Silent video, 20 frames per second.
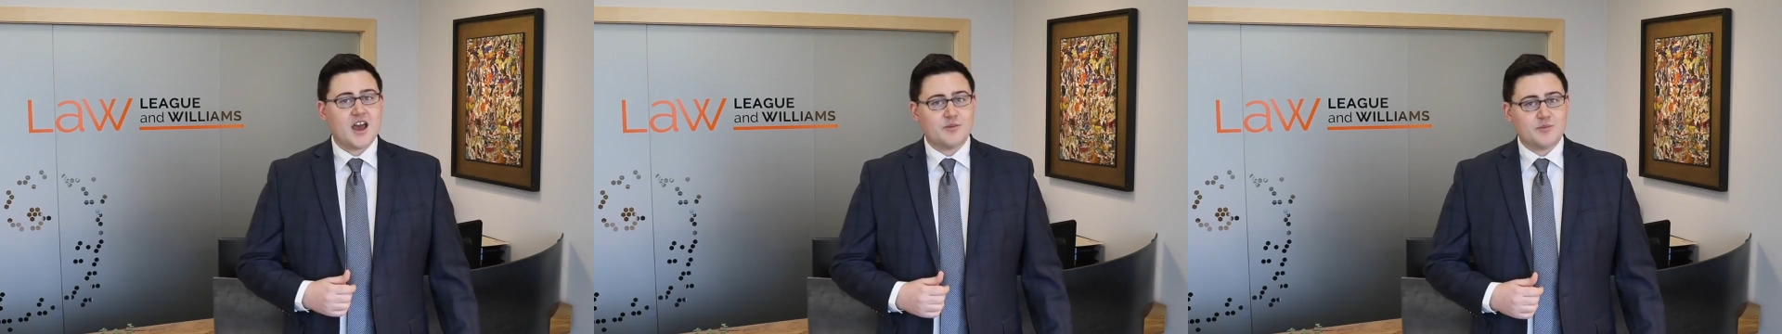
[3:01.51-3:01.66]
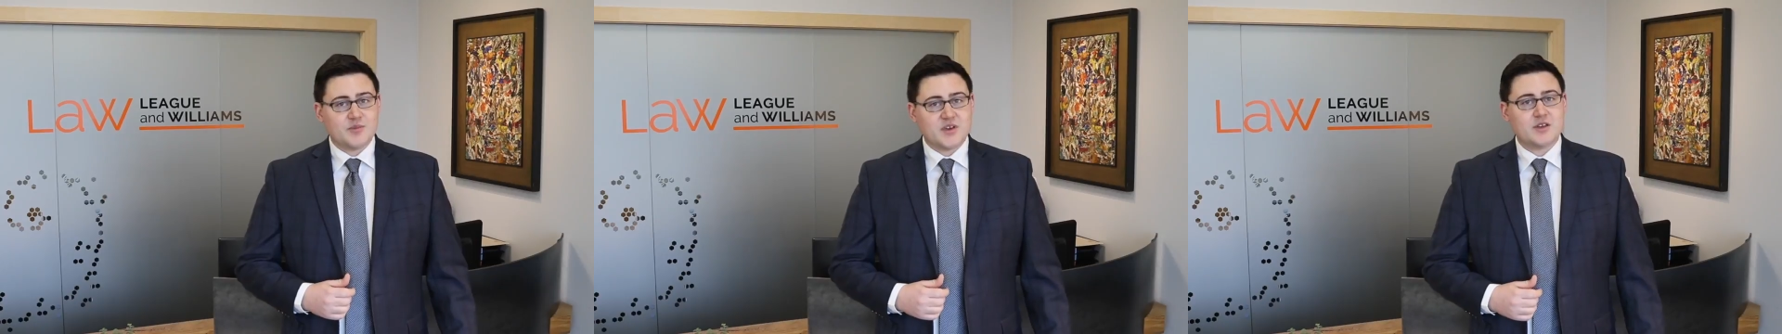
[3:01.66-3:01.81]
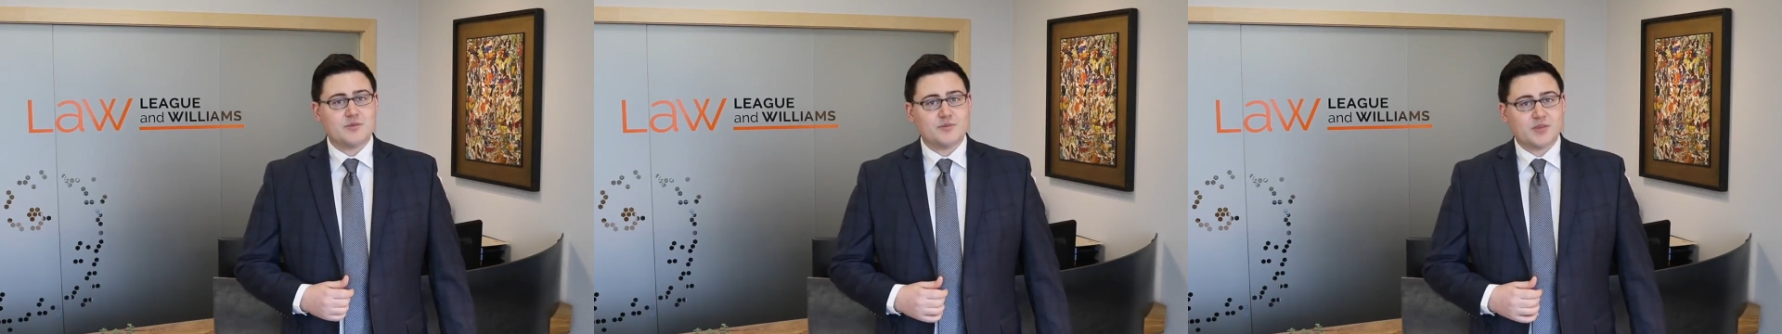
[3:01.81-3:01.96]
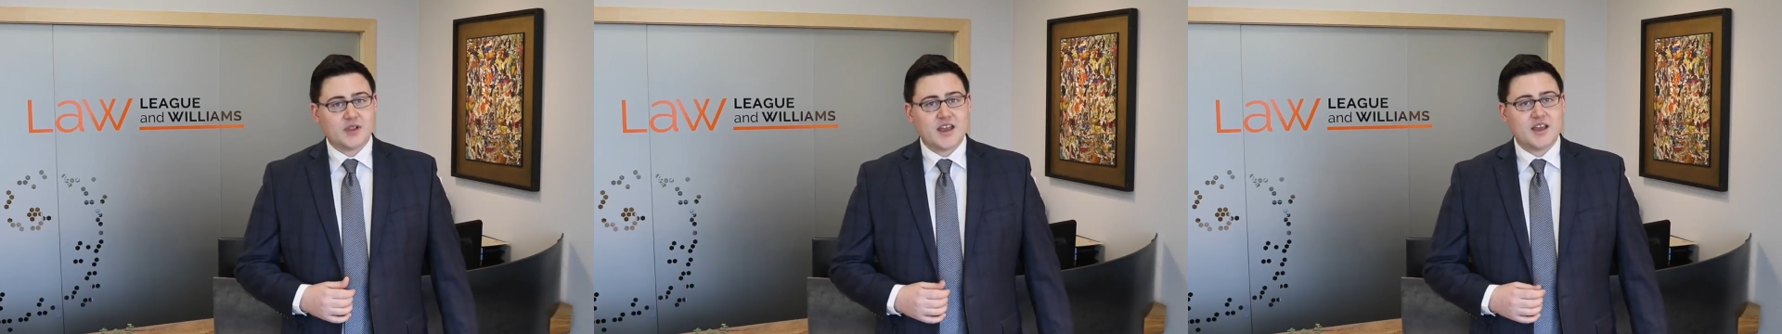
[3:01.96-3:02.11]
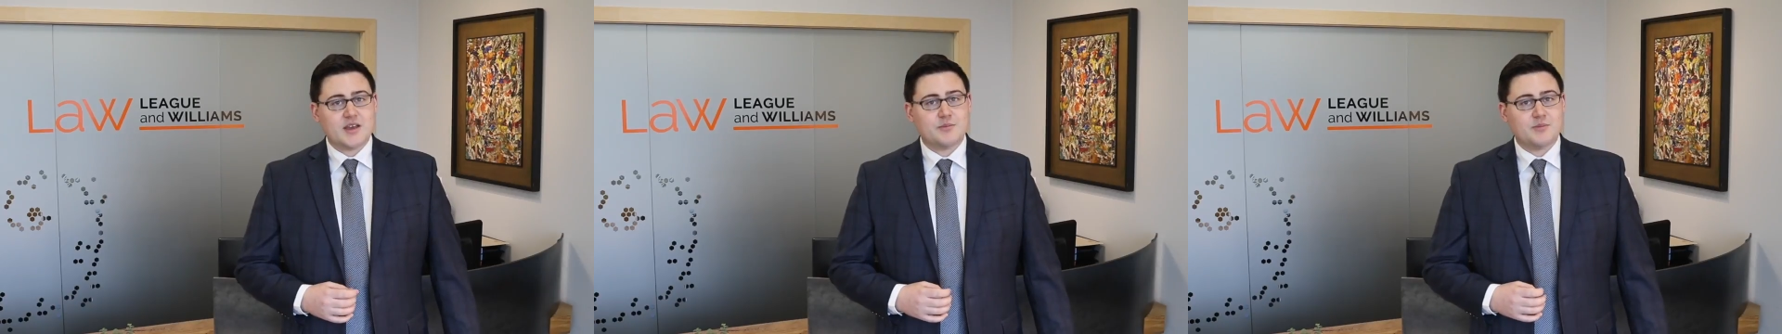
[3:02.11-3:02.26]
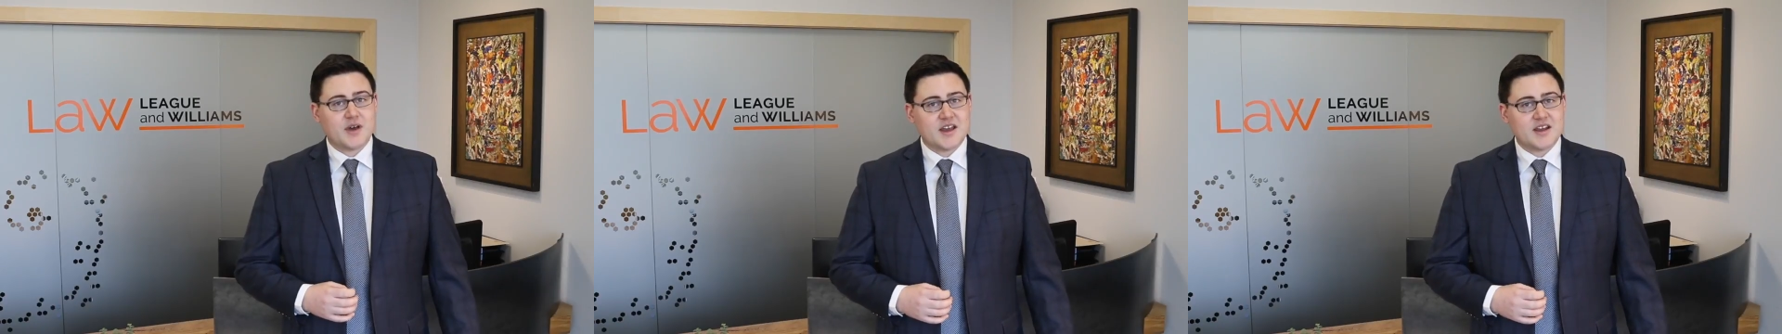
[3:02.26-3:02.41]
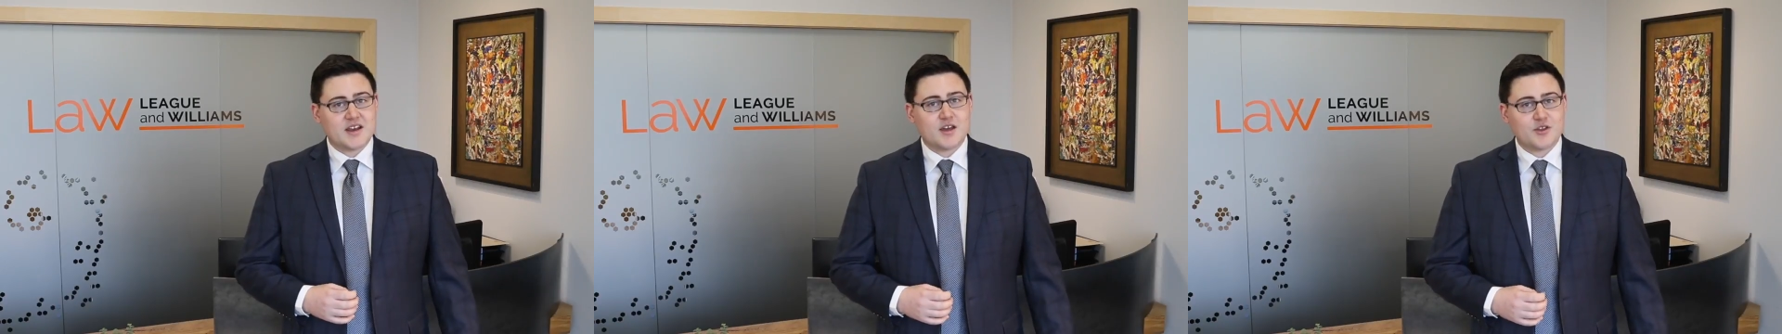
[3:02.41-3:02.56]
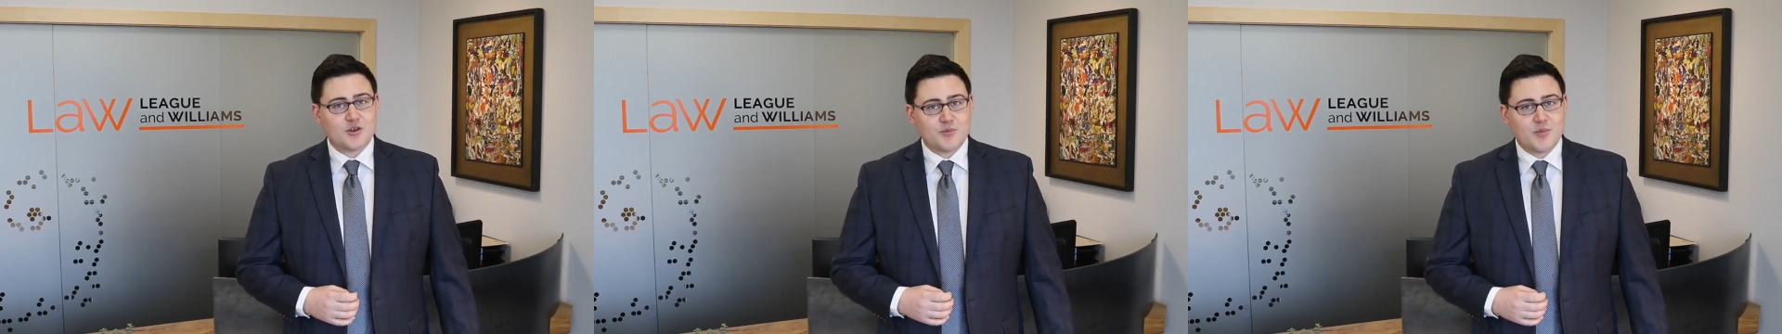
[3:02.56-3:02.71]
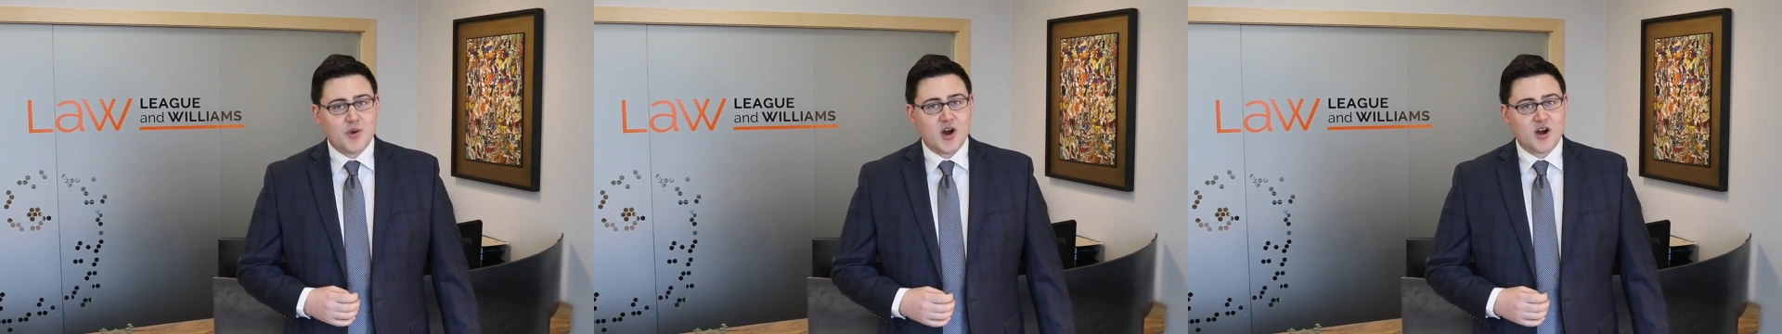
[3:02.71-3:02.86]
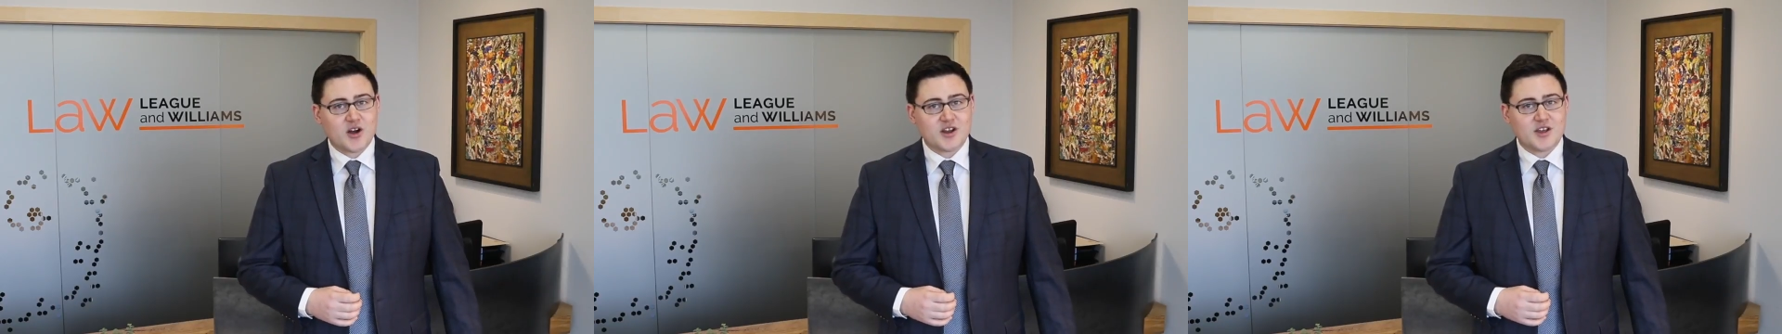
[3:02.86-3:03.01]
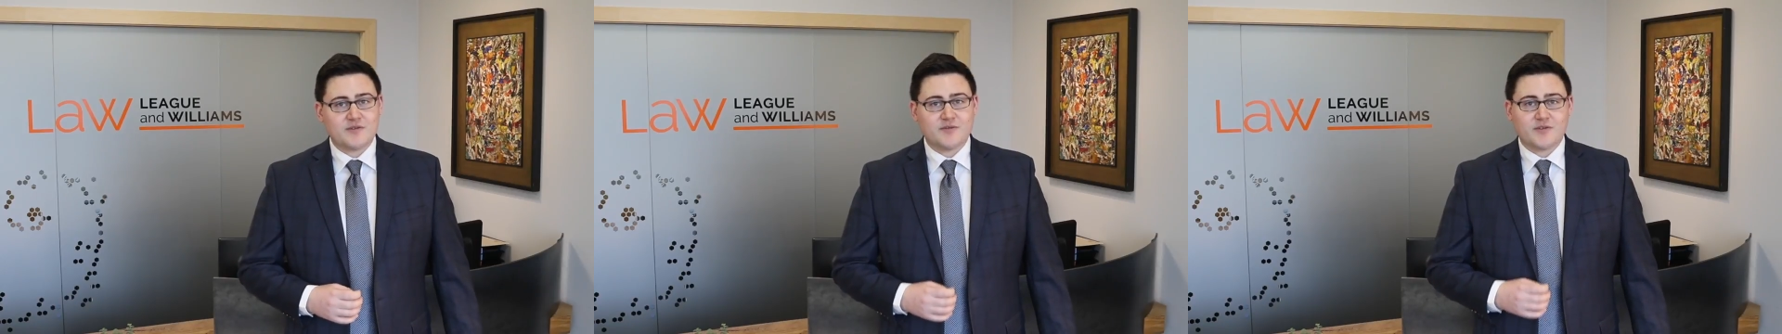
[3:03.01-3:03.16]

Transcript: and being blamed by another party